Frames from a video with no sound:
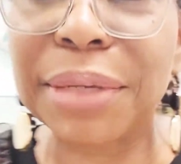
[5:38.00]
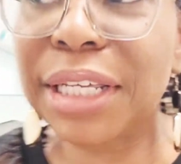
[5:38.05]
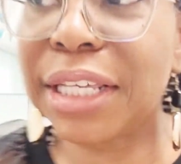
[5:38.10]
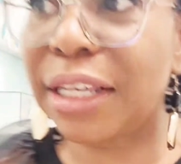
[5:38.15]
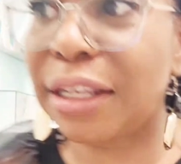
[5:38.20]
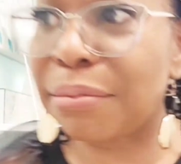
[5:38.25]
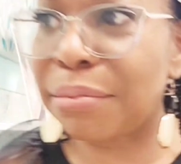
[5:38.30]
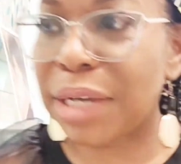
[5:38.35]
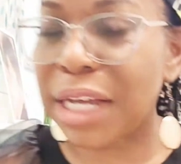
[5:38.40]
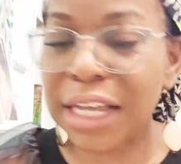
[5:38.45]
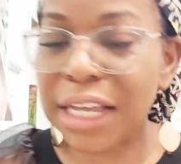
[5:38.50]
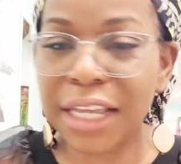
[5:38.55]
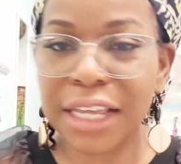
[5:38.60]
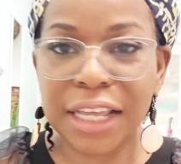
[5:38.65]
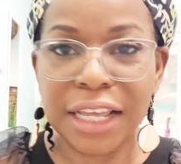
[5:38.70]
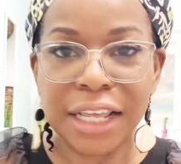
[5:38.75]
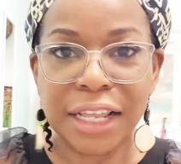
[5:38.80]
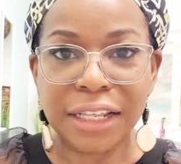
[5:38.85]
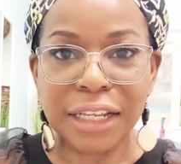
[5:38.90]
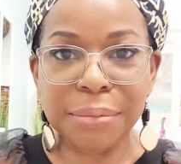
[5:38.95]
get
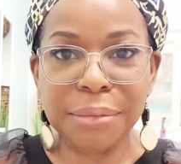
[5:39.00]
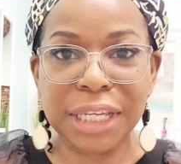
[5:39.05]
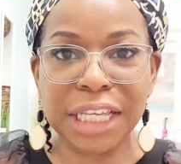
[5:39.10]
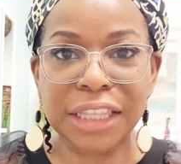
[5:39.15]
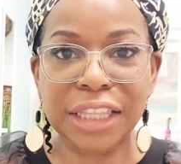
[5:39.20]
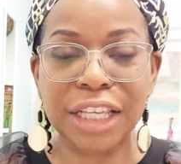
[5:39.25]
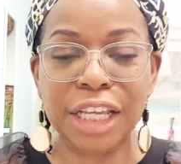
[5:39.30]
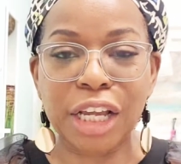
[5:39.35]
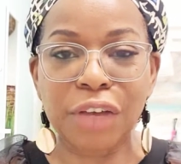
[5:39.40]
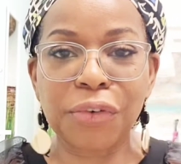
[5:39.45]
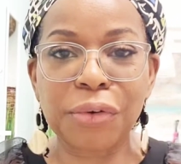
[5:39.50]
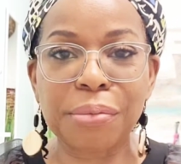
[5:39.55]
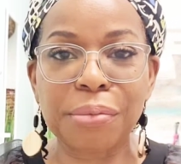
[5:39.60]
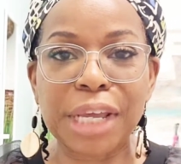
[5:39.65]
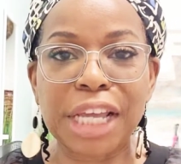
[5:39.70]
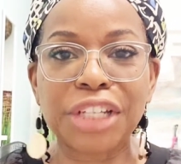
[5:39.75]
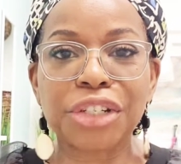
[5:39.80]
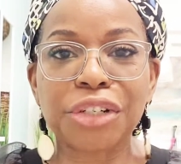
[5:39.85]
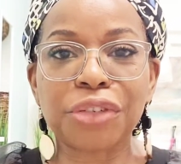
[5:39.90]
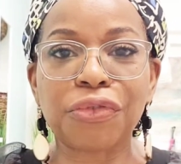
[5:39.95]
the
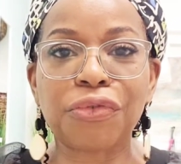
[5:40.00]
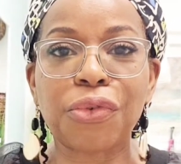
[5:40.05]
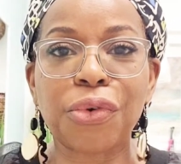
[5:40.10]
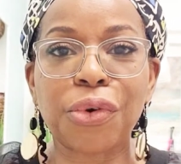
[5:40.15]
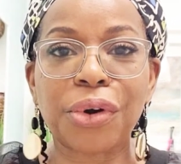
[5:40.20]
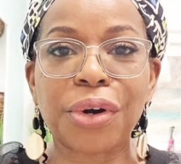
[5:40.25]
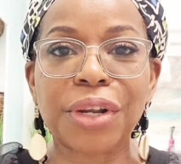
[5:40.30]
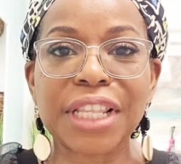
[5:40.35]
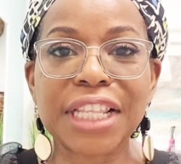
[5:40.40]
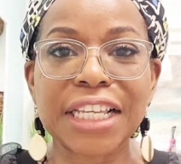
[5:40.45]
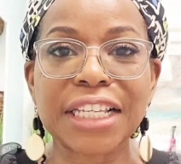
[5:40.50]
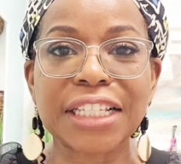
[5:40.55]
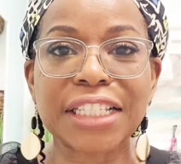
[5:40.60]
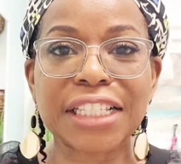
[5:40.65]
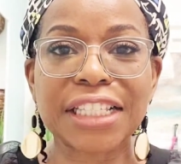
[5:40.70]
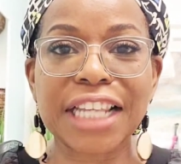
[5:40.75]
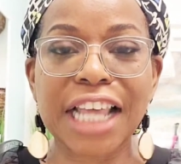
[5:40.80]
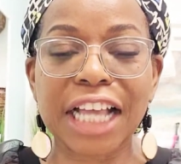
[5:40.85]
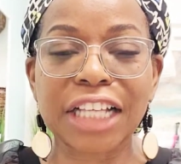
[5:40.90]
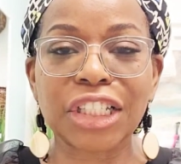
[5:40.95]
information for
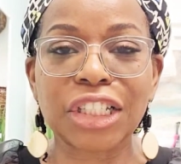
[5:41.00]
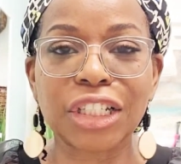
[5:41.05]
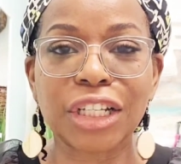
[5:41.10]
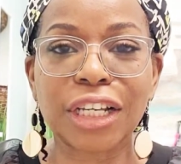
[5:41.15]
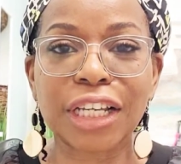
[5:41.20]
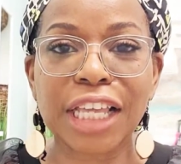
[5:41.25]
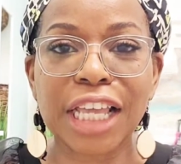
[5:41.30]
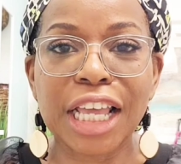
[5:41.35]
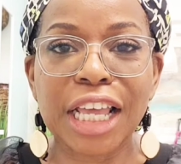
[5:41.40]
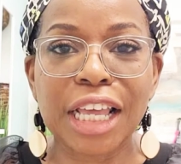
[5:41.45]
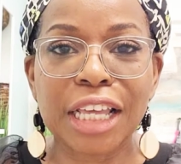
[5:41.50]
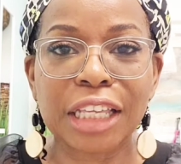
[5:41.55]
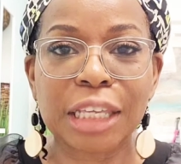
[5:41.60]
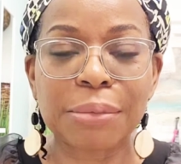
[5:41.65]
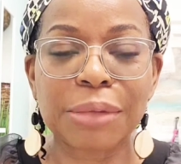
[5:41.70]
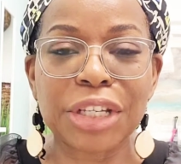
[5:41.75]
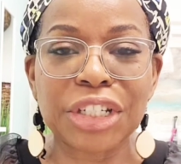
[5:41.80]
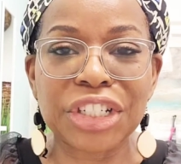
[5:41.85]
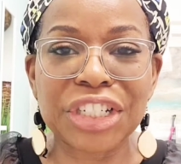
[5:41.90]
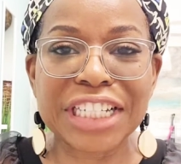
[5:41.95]
this next look.
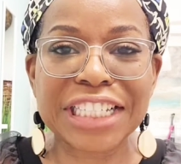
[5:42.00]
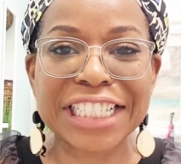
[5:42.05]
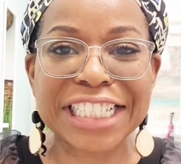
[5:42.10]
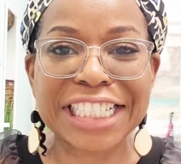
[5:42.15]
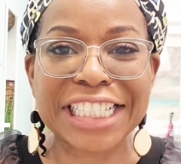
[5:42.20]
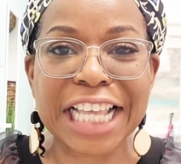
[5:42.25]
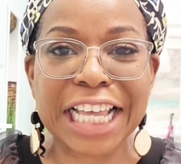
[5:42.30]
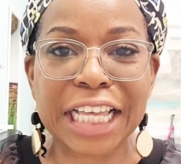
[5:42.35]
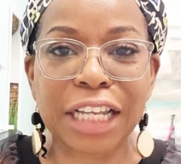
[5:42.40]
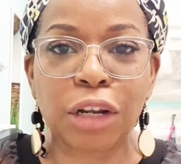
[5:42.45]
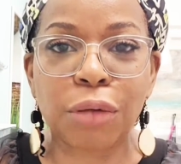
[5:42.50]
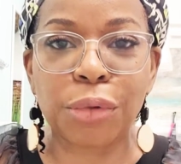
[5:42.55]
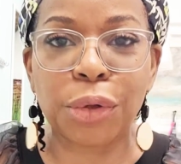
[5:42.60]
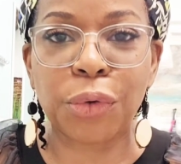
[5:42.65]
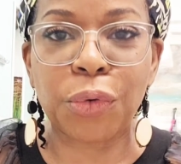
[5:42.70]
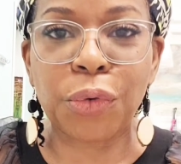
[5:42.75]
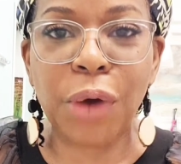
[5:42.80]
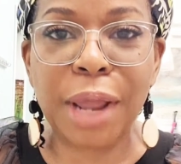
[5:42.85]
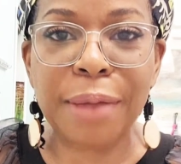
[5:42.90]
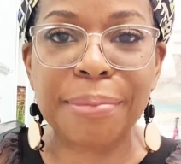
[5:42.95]
Give me just a second. I'll be
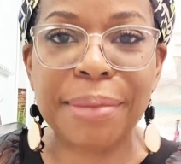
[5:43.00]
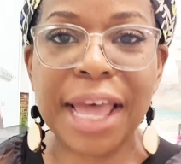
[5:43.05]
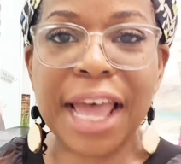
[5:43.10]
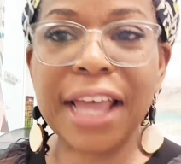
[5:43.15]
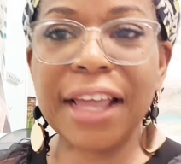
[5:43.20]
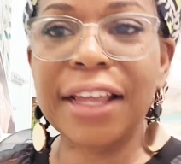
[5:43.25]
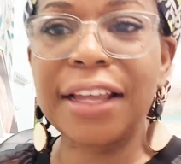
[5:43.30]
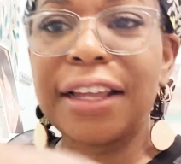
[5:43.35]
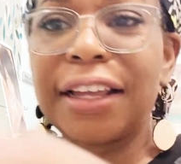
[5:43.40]
right back.